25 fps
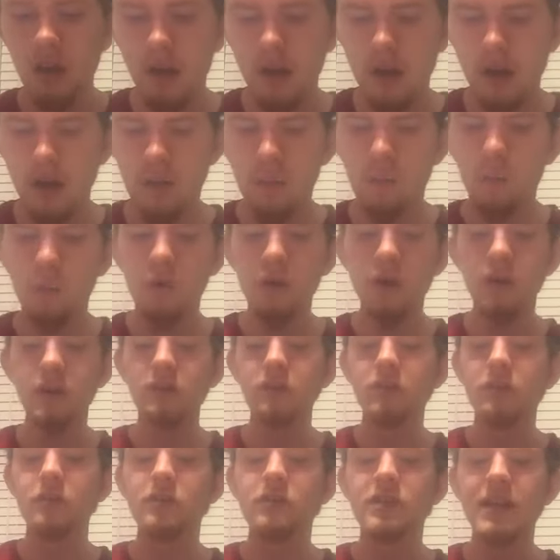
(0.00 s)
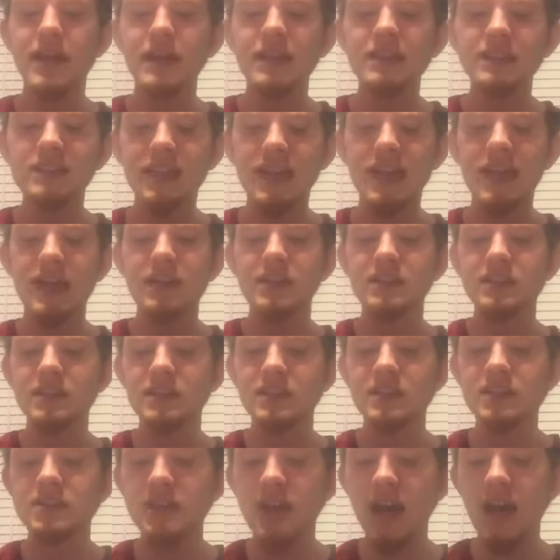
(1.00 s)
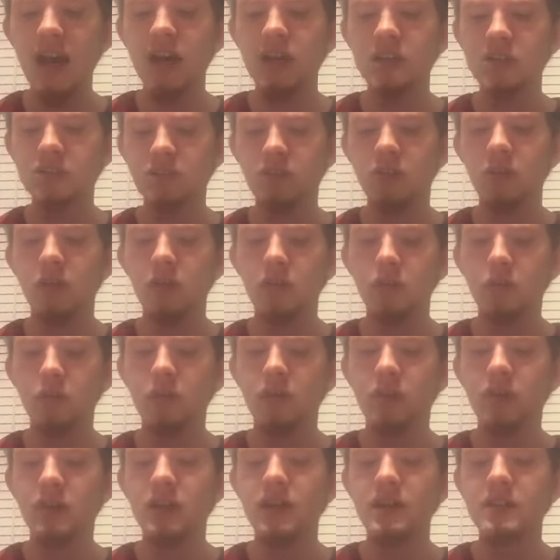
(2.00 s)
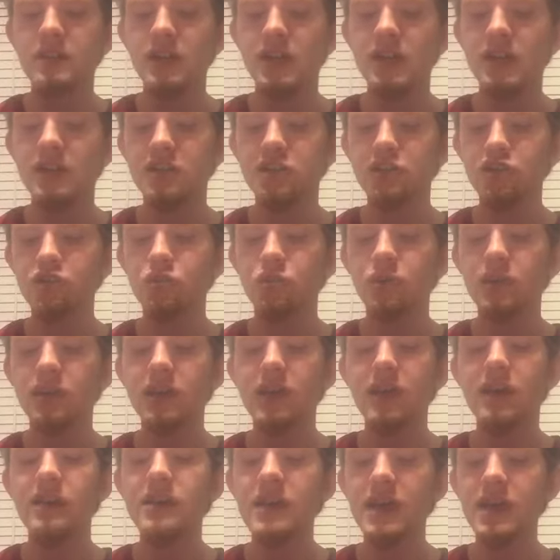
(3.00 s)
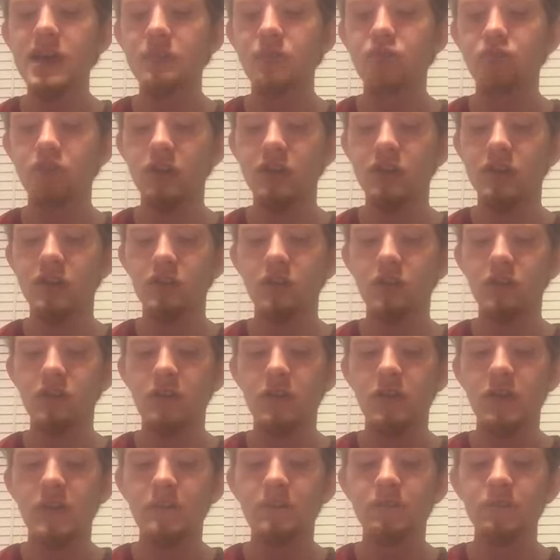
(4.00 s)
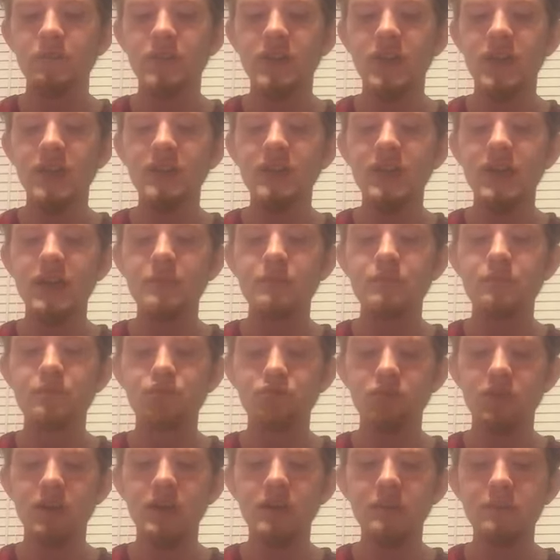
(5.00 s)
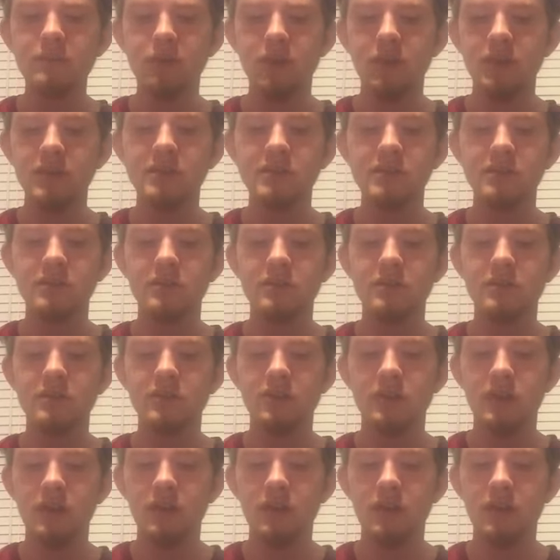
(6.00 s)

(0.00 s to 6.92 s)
Wheeler then tags in Dax Harwood, hits a swinging neckbreaker, then a brainbuster.